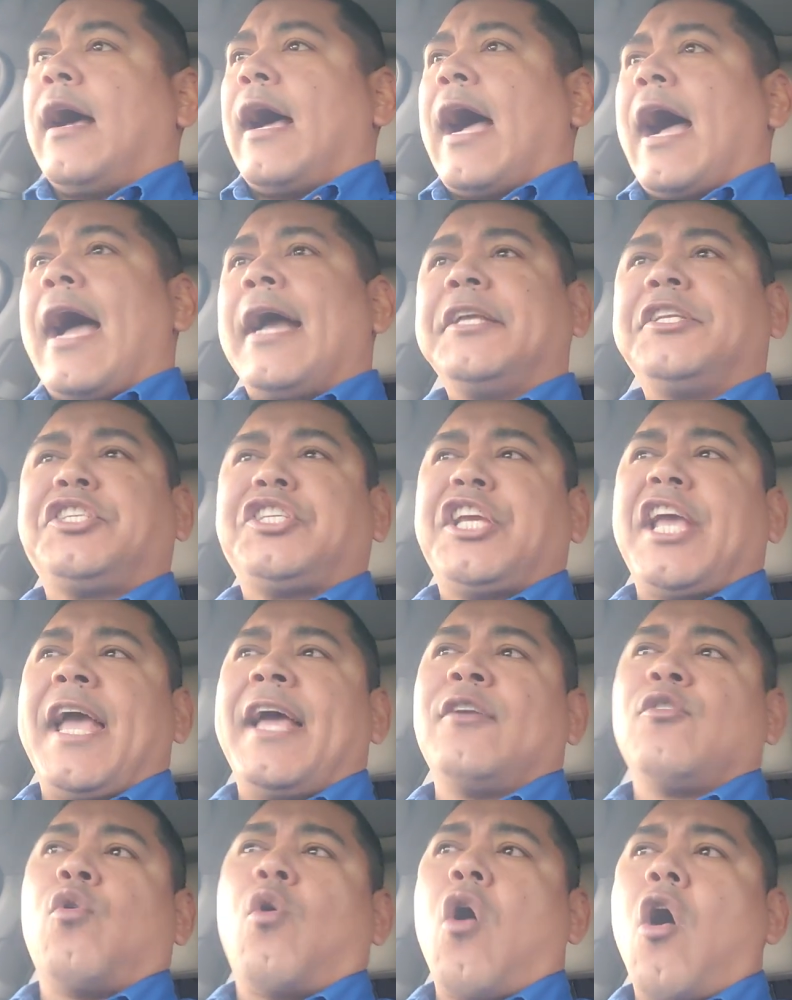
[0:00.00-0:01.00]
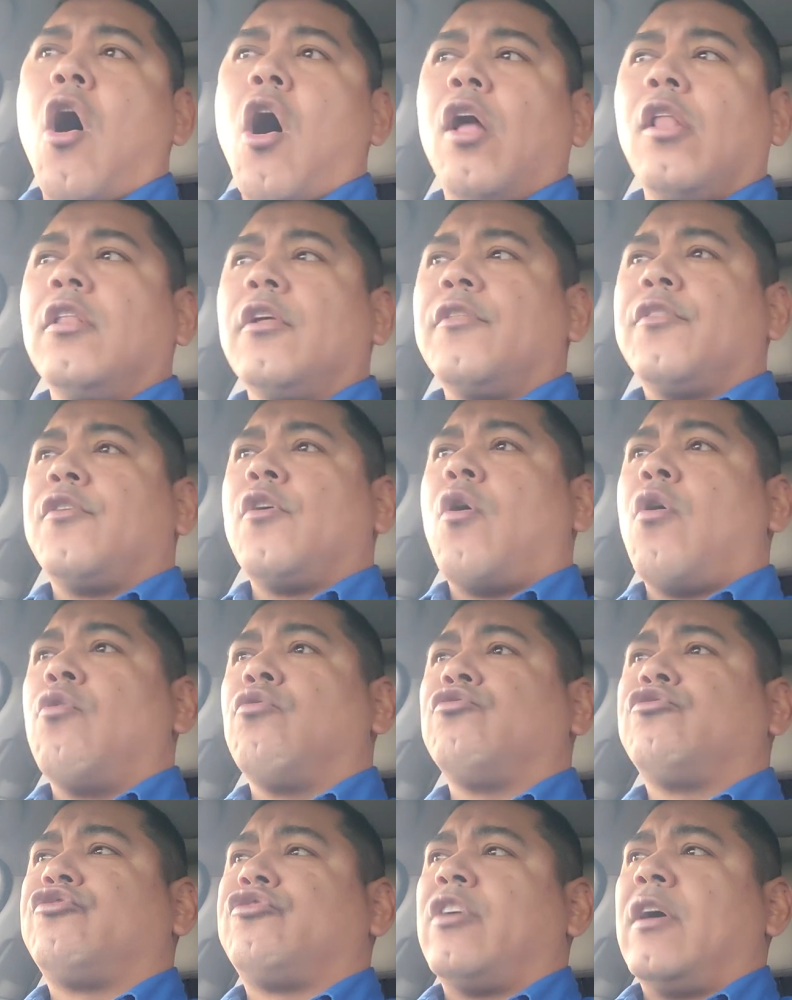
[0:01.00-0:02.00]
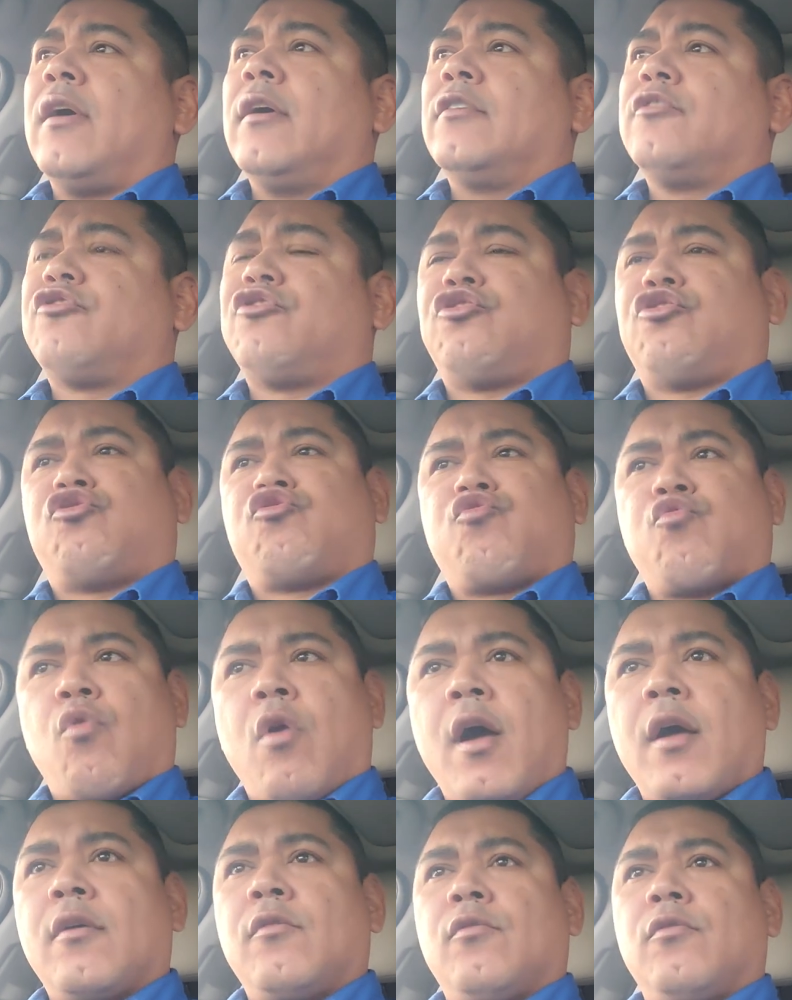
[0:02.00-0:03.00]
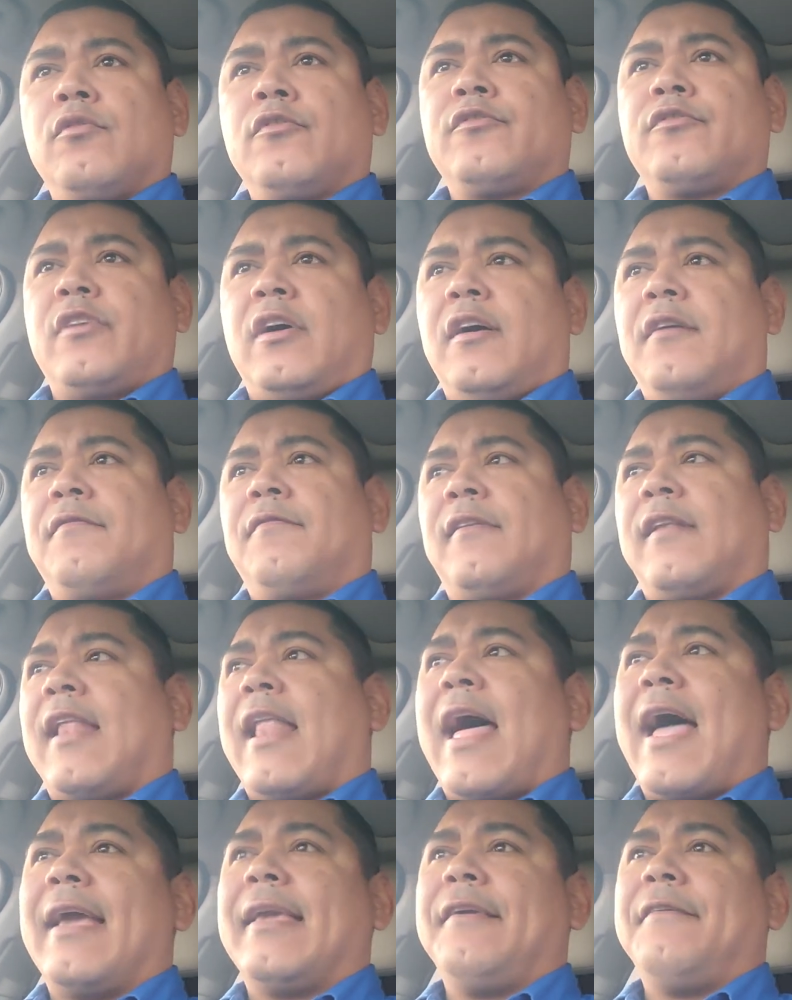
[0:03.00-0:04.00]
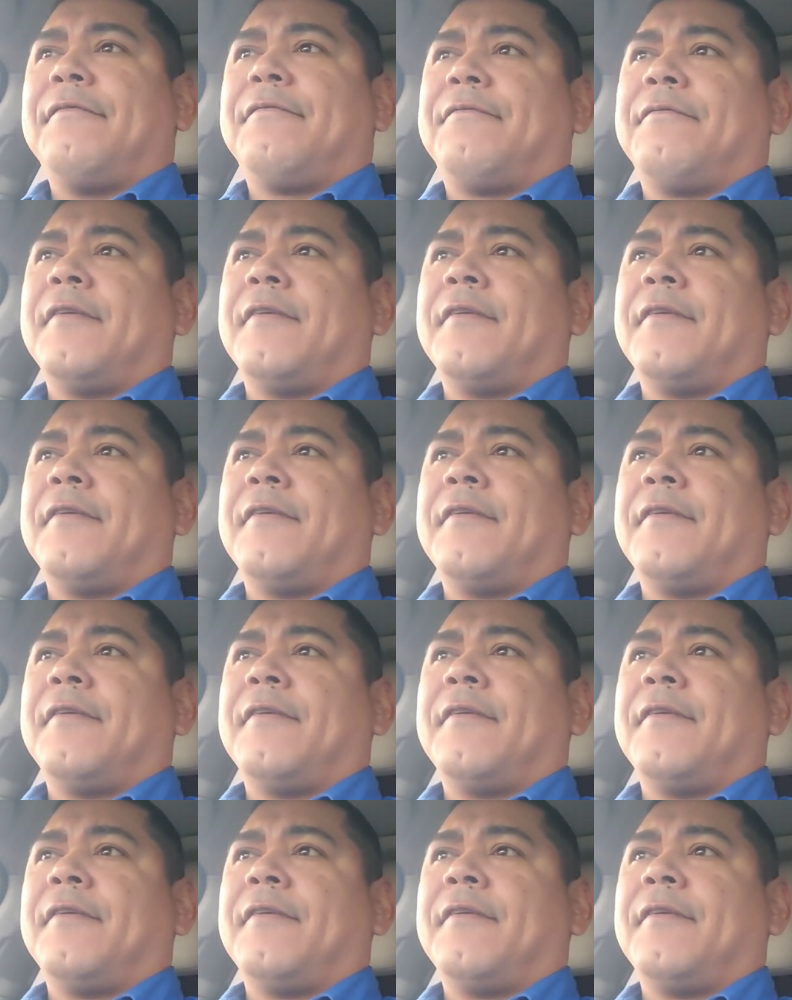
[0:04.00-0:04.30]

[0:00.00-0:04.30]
I channel all of those struggles of life